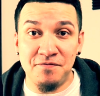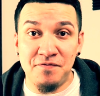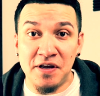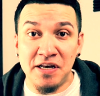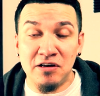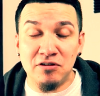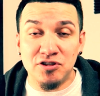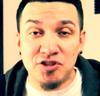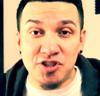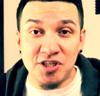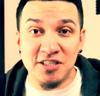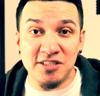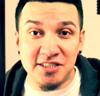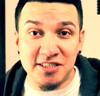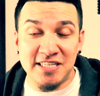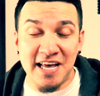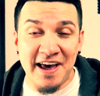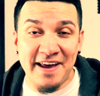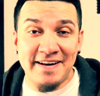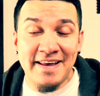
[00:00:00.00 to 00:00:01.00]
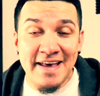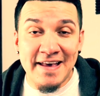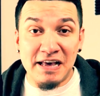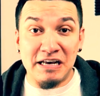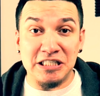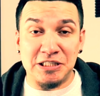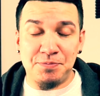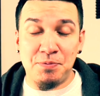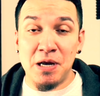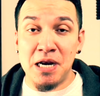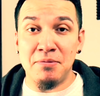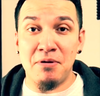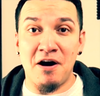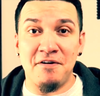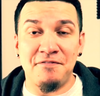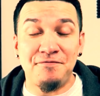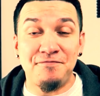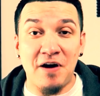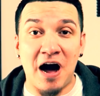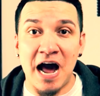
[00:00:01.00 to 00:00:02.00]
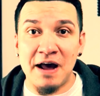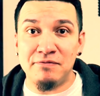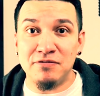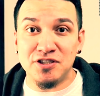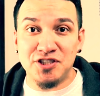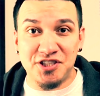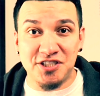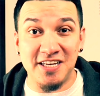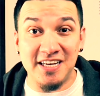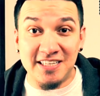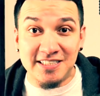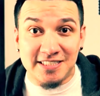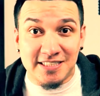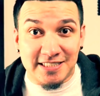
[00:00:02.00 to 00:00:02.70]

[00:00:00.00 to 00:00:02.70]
a video since then, it's been about five or six